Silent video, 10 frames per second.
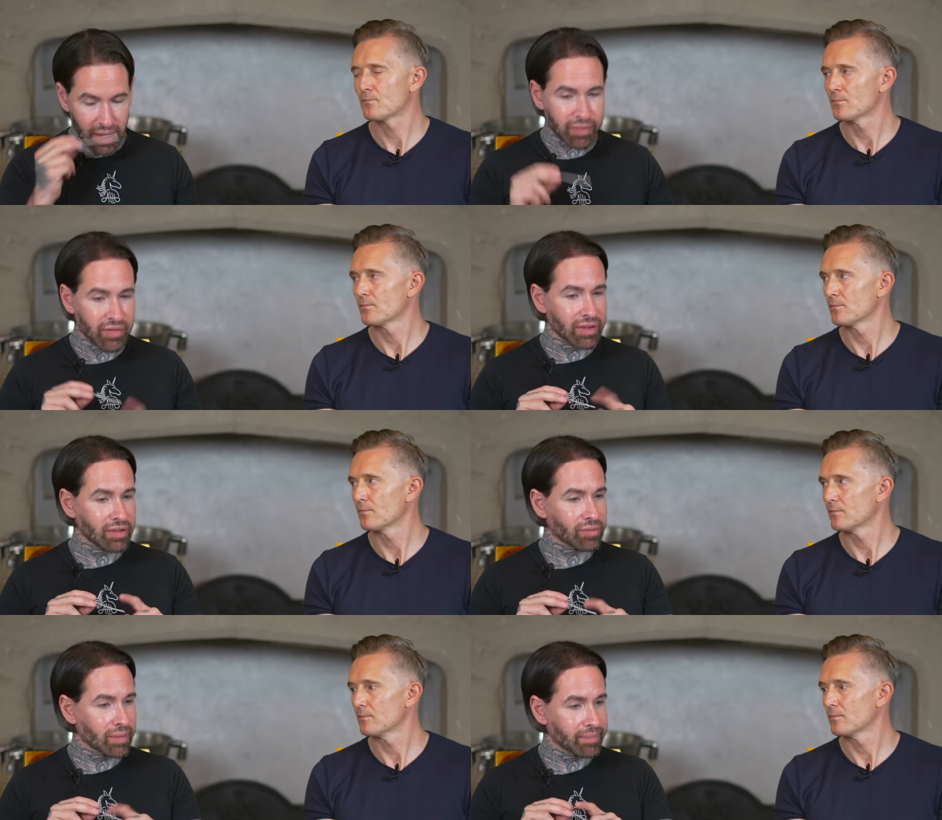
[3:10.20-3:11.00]
Speaker 1: I prefer
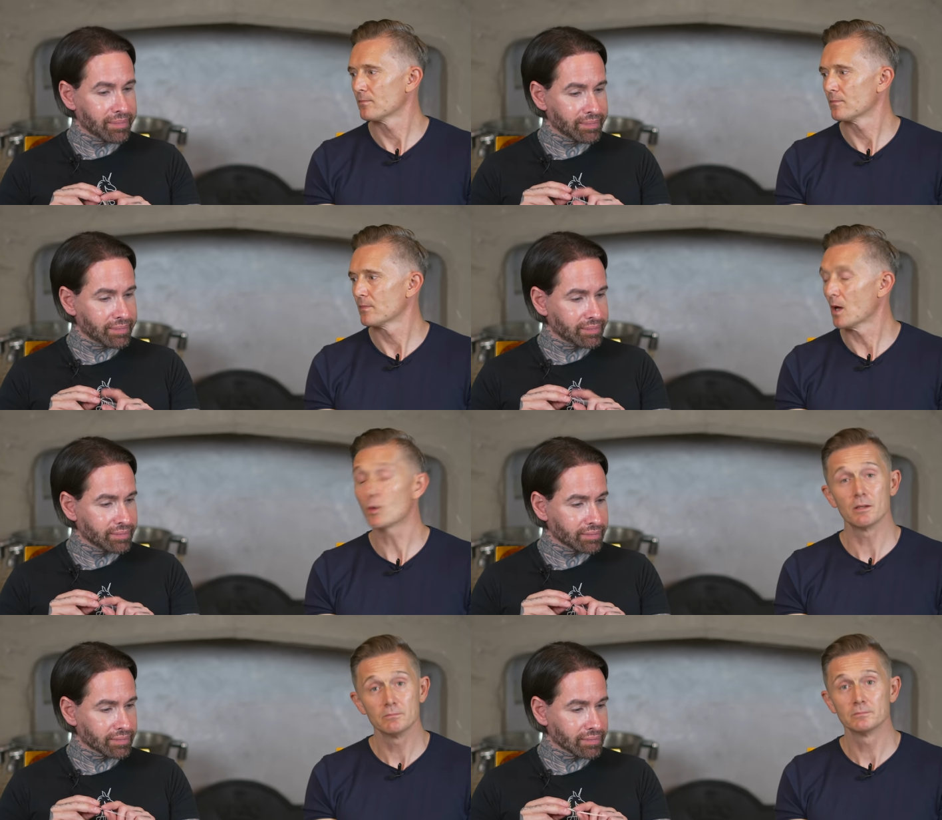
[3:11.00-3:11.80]
this one.
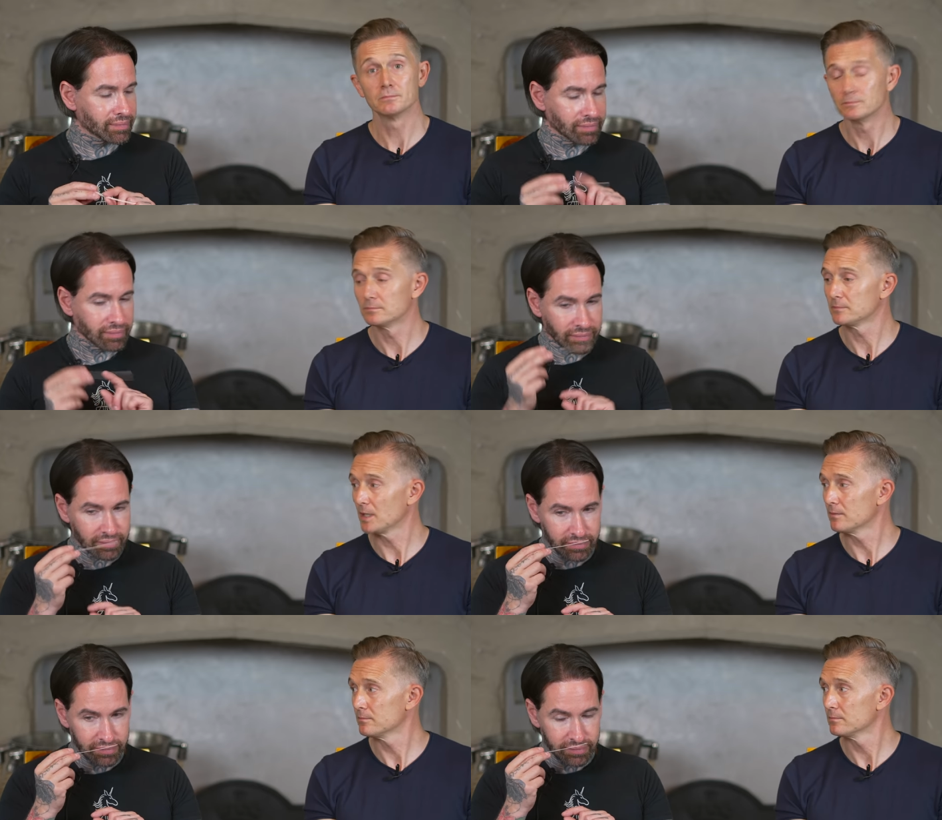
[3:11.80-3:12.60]
Speaker 2: Okay. Yeah.
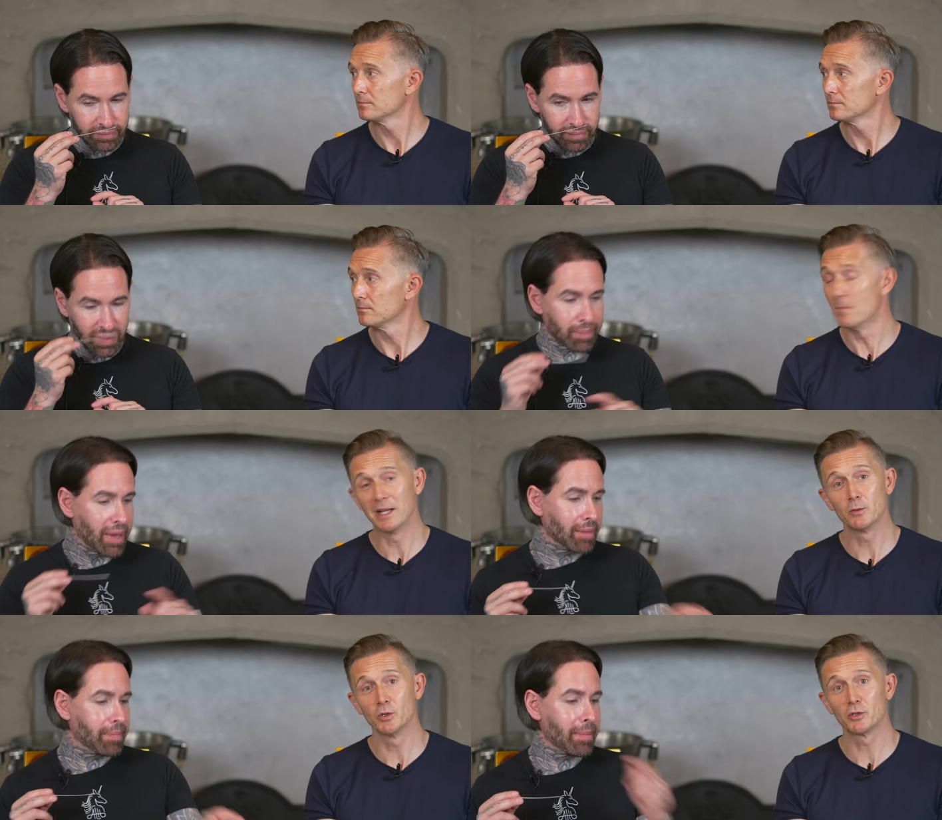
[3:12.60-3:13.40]
The
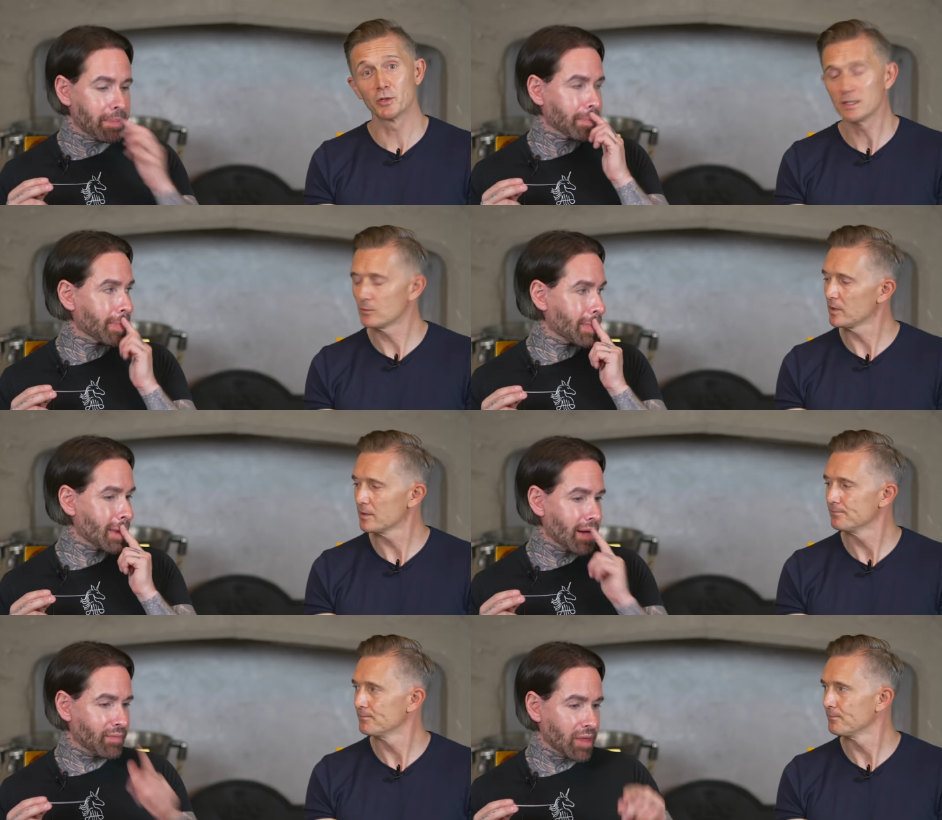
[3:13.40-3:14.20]
Many would
Speaker 1: agree with you.
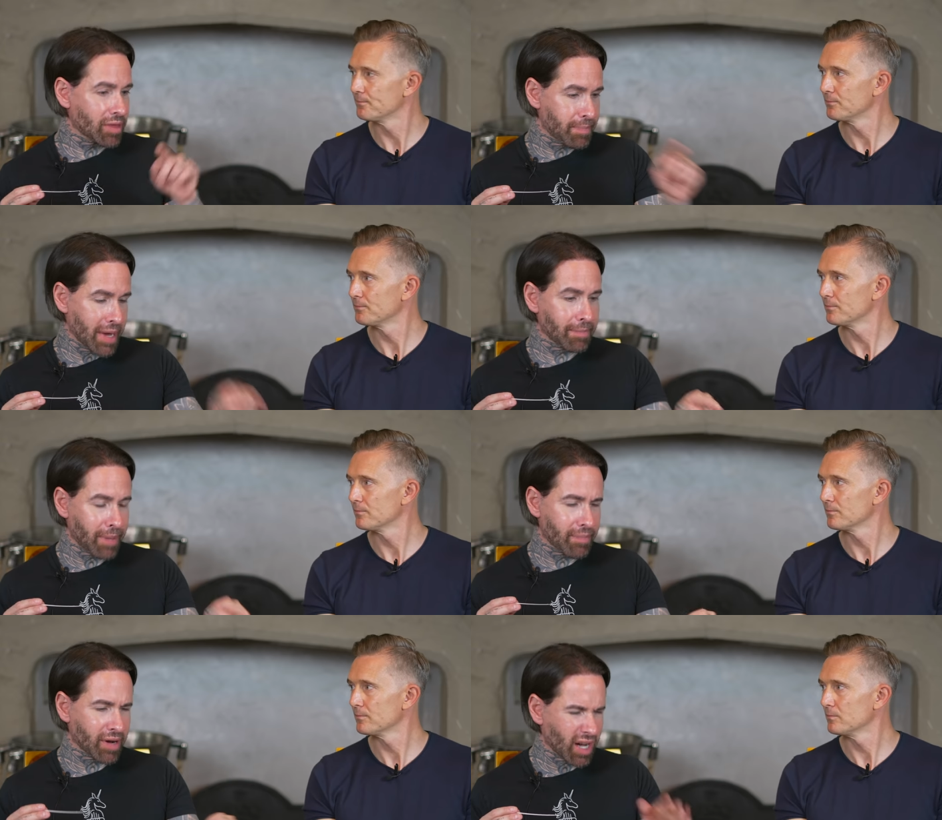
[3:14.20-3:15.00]
Uh, the, the, pink
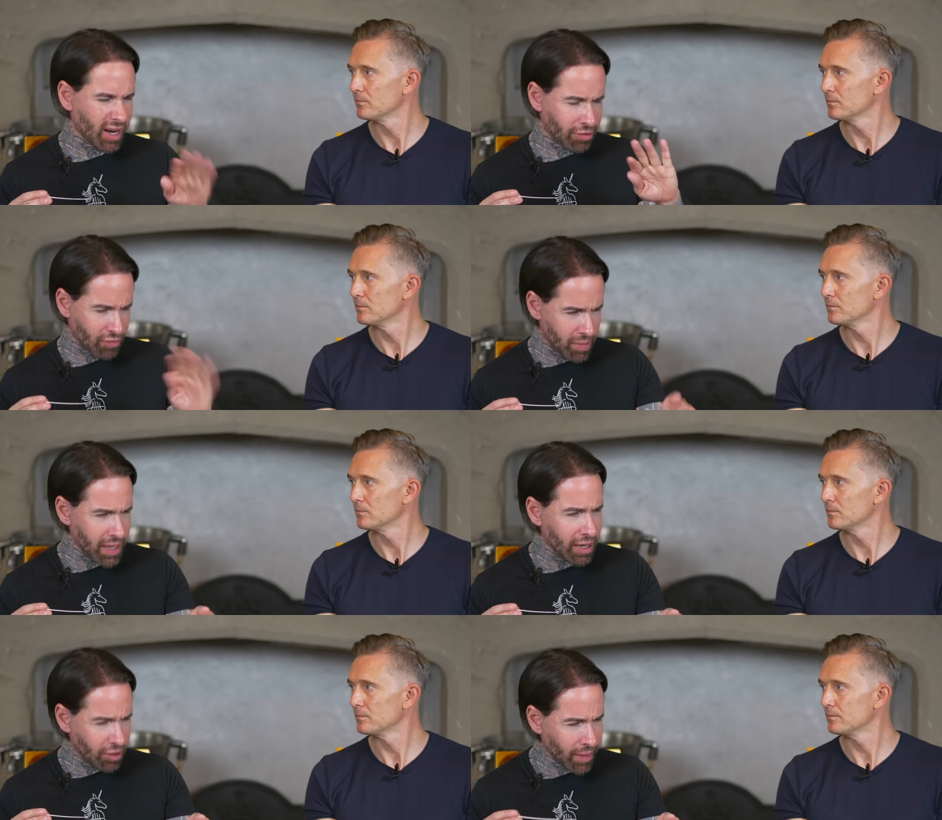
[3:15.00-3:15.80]
pepper kind of threw me a
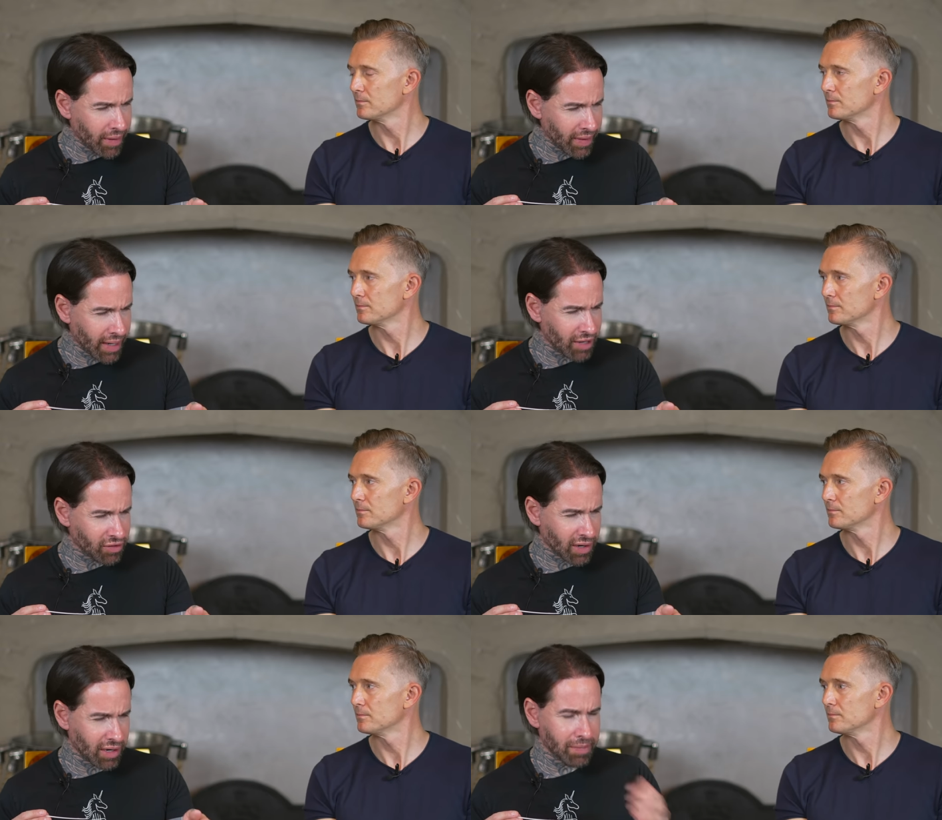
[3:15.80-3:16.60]
little bit on that. It's
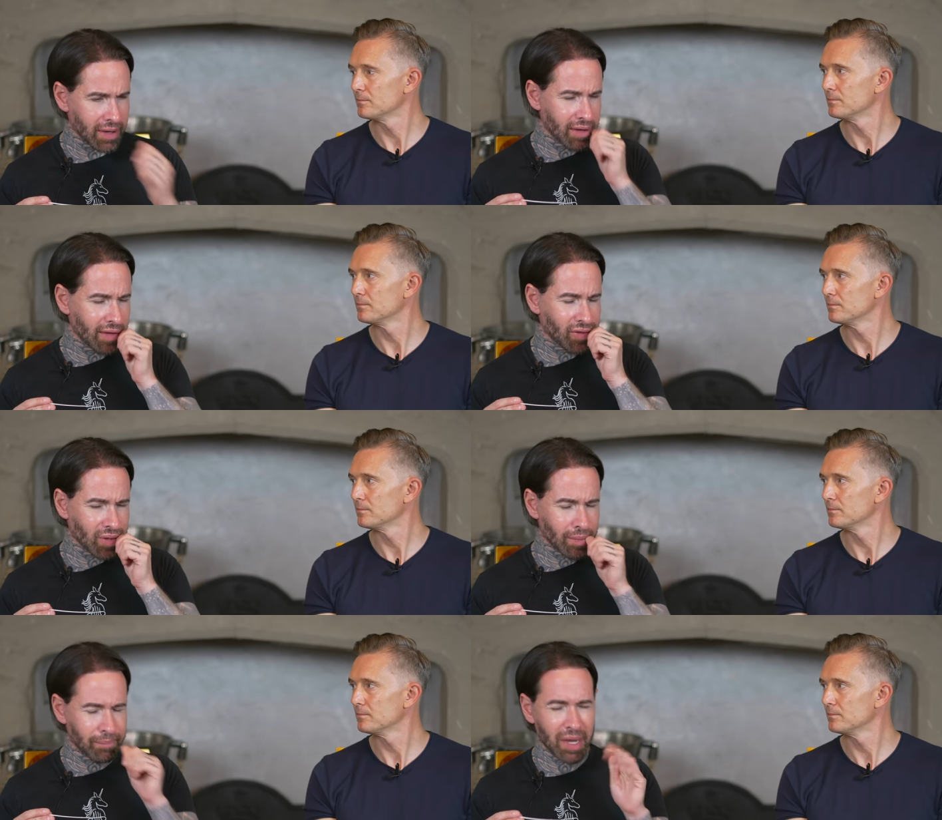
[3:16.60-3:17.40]
kind of pink. You have to,
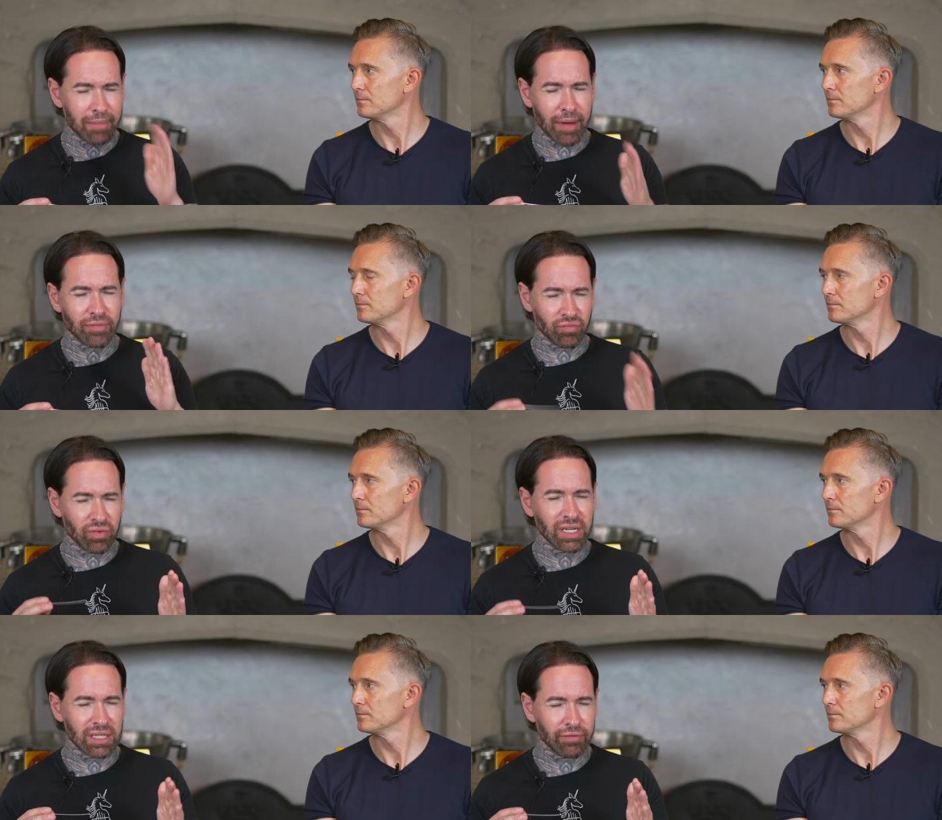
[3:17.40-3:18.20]
pink pepper a
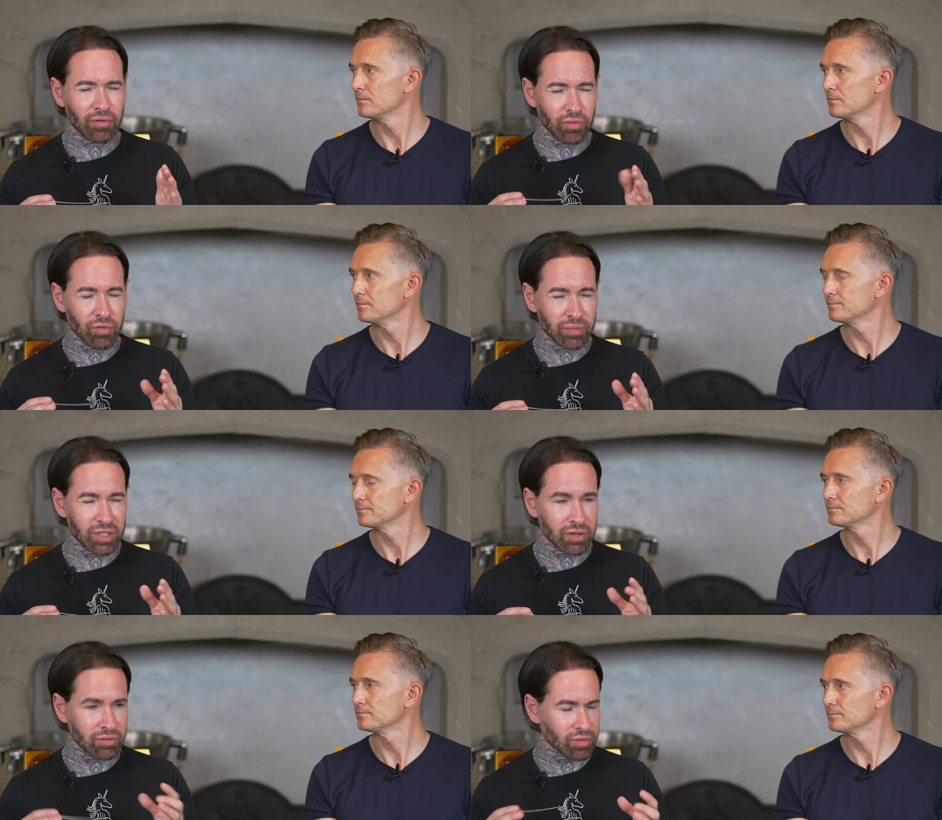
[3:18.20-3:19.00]
really difficult raw
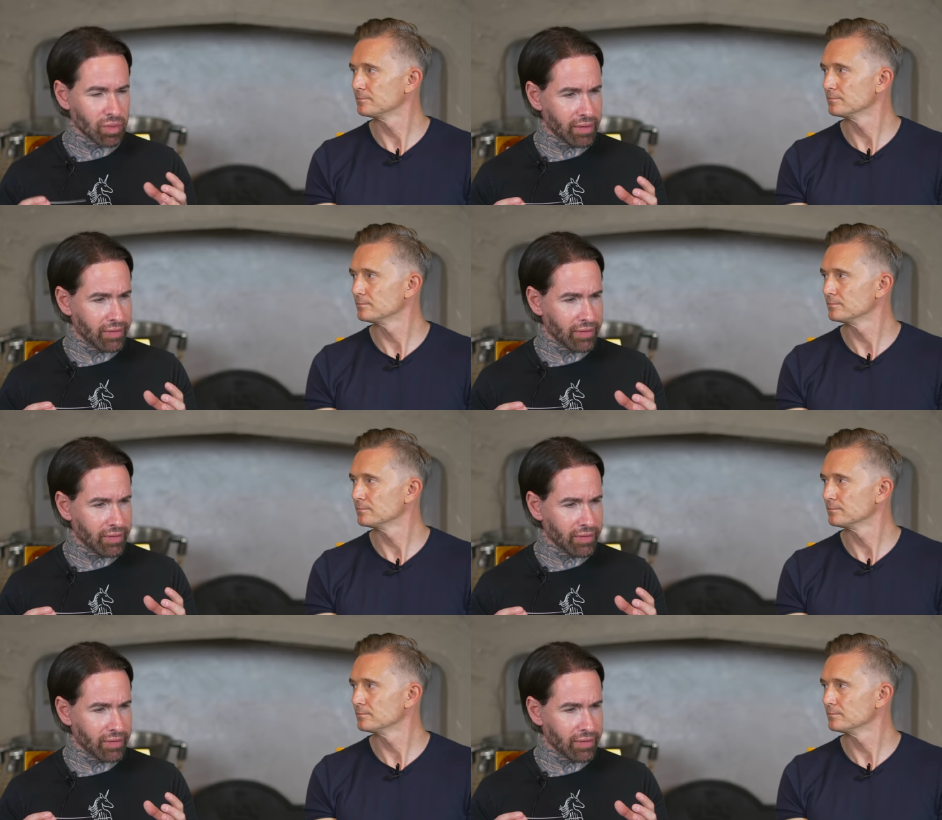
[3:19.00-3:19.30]
material to work